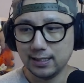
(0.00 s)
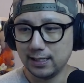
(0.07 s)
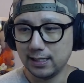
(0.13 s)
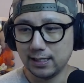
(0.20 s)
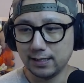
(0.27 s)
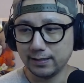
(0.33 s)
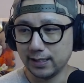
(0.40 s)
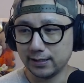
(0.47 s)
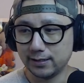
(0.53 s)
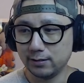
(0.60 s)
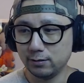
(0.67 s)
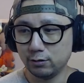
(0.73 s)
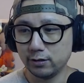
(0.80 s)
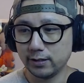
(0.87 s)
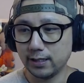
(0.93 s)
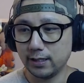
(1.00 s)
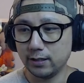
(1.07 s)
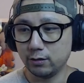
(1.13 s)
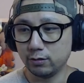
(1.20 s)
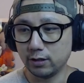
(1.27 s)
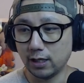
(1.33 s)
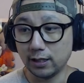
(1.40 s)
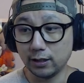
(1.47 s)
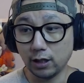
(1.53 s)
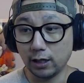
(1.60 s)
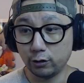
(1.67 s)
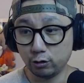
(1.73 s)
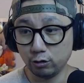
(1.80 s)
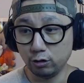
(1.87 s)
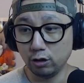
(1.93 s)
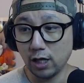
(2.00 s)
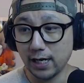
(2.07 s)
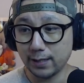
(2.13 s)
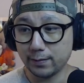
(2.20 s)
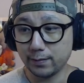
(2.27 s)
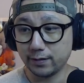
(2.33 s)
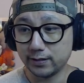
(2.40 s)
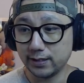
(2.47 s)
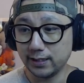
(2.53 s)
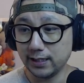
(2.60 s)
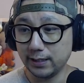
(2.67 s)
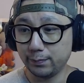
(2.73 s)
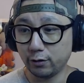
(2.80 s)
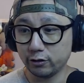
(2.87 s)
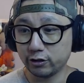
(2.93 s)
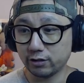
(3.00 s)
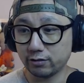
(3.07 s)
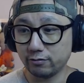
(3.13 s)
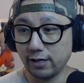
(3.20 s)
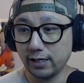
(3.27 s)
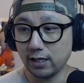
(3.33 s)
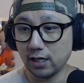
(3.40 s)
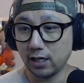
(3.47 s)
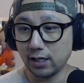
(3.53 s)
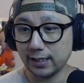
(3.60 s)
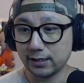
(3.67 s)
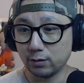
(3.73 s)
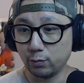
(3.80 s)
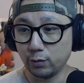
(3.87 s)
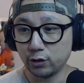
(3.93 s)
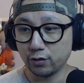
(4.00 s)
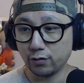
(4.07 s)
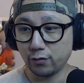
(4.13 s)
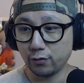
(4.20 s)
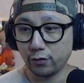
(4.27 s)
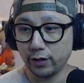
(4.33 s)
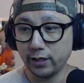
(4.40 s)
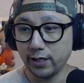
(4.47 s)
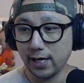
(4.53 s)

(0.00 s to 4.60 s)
Uh, yeah, still couldn't get into it. I, I do like CD Projekt Red. I like The Witcher 3.